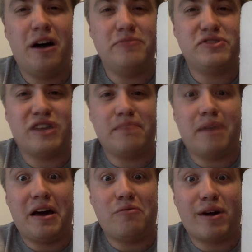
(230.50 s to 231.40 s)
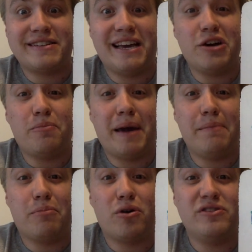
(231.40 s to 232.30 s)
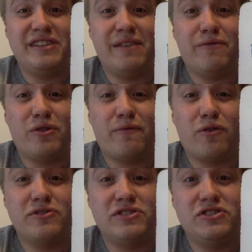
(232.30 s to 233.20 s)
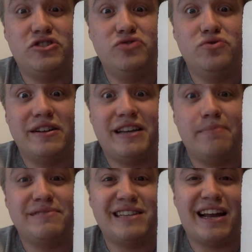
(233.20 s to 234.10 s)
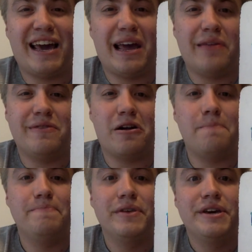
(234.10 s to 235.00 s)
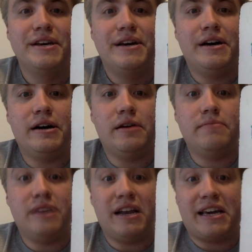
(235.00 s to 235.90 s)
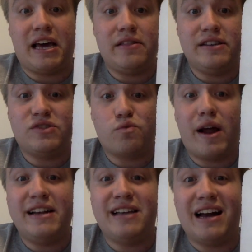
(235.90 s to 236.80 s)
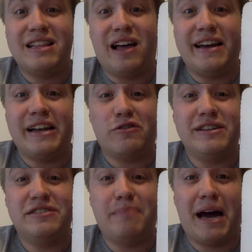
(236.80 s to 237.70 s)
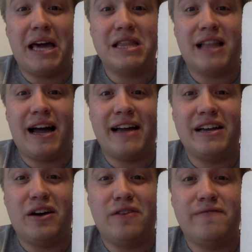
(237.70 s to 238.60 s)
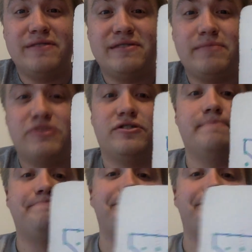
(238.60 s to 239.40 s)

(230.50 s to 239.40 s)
just like my rectangle paper did for the first two attempts that I had there. And again, this red dotted line here is my line of symmetry.